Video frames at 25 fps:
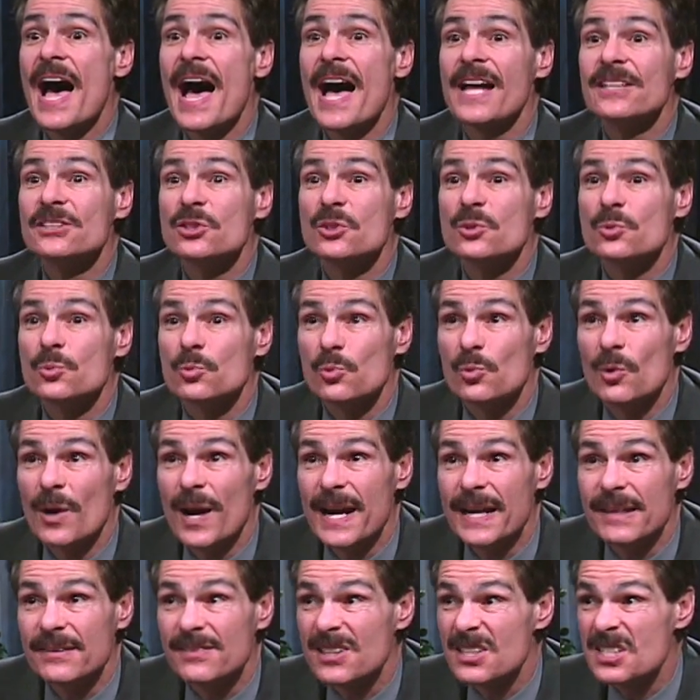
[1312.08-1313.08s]
that's
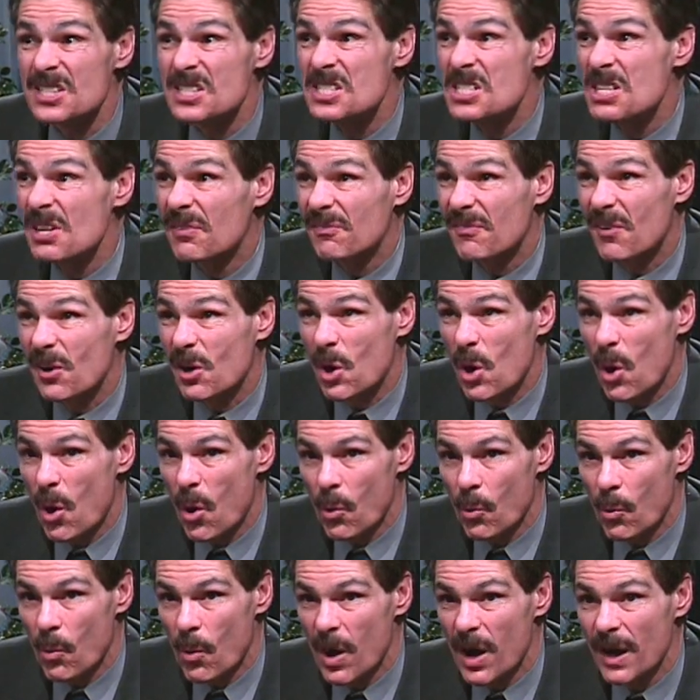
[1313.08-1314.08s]
right, the
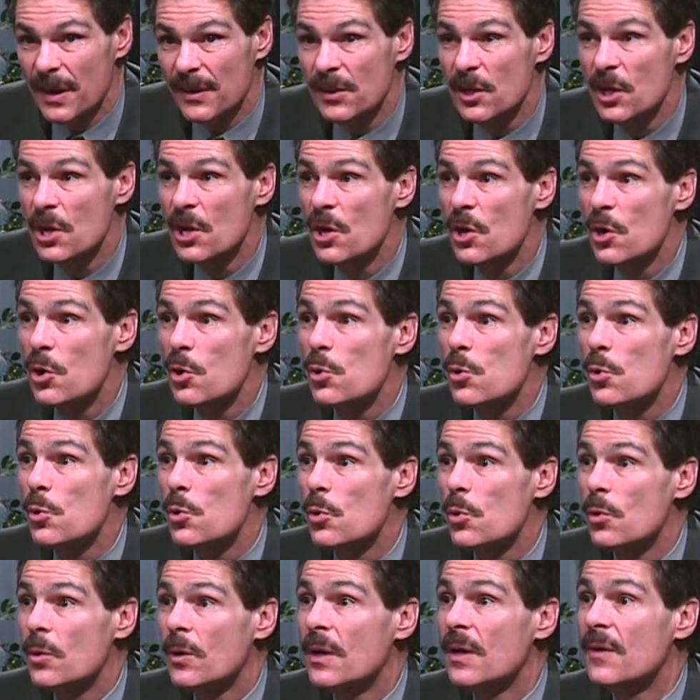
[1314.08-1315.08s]
difficult one
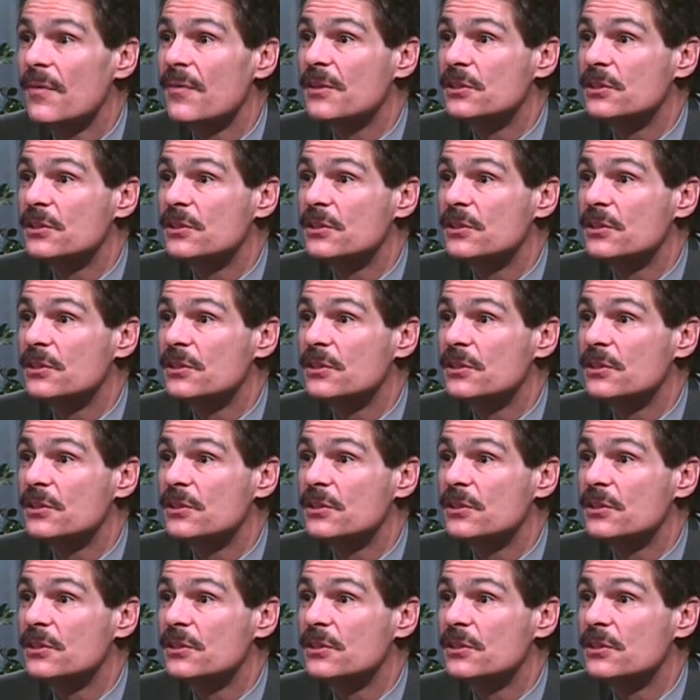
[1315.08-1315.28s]
who the